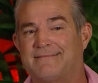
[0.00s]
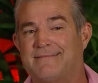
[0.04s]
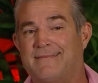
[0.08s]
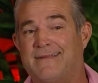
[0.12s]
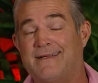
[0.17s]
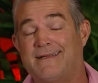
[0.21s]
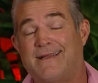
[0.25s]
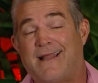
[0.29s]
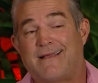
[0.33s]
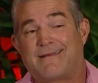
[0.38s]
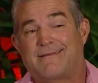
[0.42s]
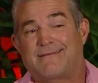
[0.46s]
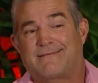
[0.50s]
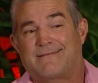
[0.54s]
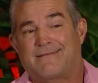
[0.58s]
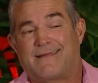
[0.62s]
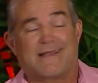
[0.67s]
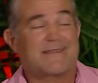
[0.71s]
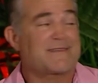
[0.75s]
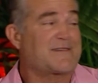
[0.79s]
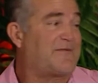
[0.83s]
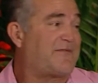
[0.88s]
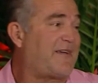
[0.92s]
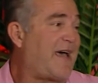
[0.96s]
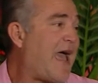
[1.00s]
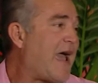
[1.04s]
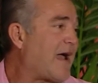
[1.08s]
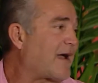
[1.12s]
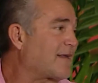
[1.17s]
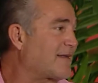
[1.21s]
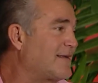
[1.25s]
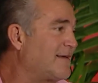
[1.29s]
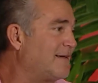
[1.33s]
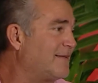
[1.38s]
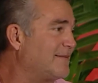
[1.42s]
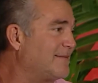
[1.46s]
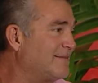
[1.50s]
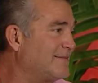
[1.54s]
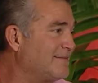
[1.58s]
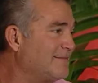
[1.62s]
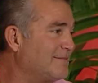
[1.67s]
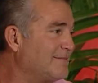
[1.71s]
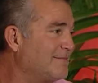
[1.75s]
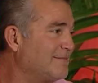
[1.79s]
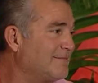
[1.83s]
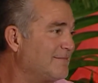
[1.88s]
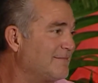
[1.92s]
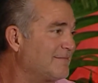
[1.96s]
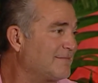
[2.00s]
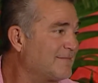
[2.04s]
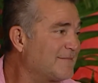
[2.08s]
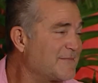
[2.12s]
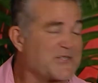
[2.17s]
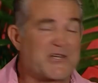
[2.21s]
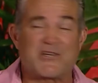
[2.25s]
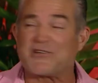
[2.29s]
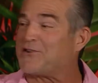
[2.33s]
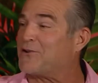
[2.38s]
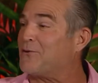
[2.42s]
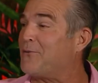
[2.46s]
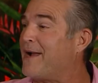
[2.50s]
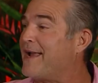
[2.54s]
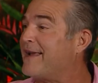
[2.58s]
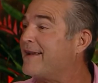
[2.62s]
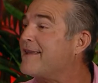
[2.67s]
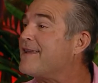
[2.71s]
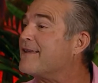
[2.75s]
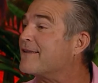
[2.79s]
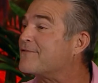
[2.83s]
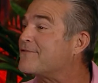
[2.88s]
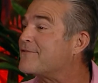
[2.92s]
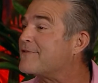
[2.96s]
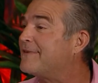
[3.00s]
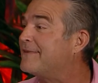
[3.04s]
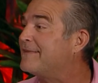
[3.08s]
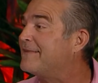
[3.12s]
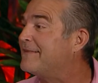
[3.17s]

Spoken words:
And that's a fact. Just the way it is.